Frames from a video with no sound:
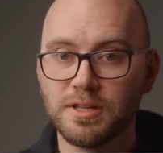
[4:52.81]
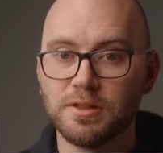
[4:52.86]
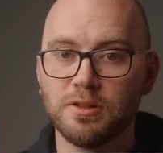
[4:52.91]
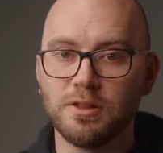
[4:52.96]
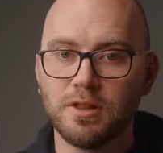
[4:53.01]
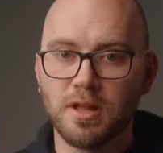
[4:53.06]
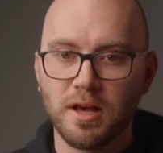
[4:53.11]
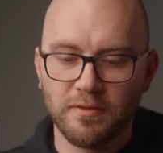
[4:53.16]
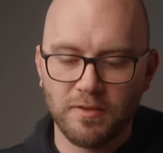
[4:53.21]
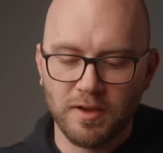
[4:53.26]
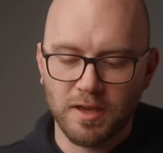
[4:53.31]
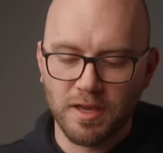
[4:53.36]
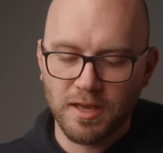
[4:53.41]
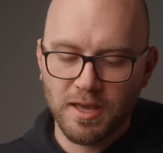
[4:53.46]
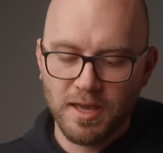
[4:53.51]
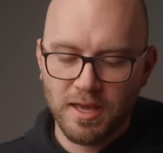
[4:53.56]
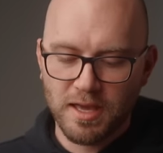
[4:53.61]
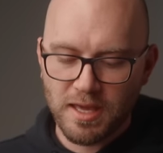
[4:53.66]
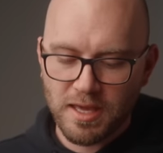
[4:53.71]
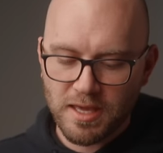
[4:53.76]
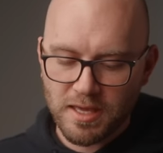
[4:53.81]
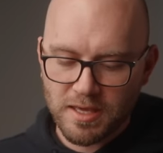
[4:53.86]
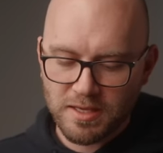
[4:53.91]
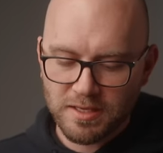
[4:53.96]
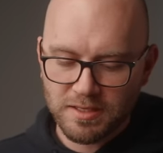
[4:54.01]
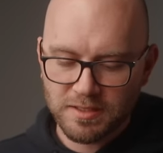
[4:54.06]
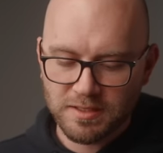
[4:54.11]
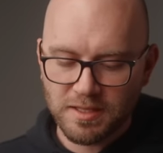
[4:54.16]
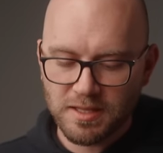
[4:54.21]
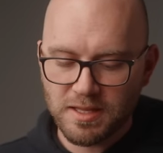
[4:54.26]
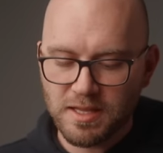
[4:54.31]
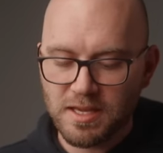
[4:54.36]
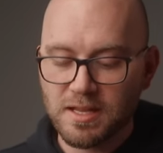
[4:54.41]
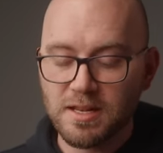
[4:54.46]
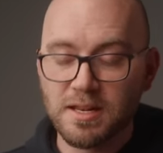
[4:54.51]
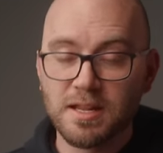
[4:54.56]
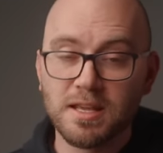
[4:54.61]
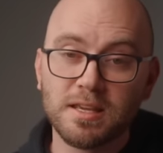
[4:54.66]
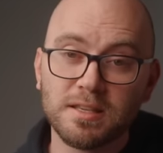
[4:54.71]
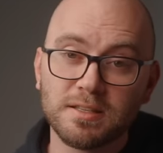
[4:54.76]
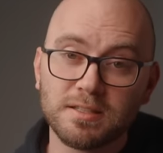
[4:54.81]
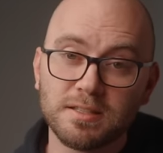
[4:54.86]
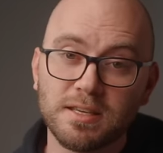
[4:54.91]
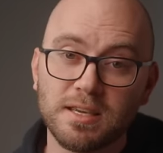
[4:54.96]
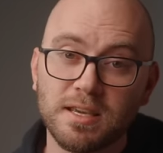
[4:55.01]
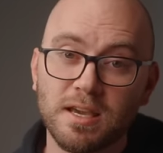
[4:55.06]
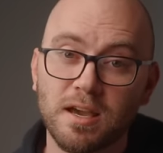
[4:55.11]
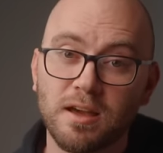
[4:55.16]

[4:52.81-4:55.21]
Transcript: loving is the NiSi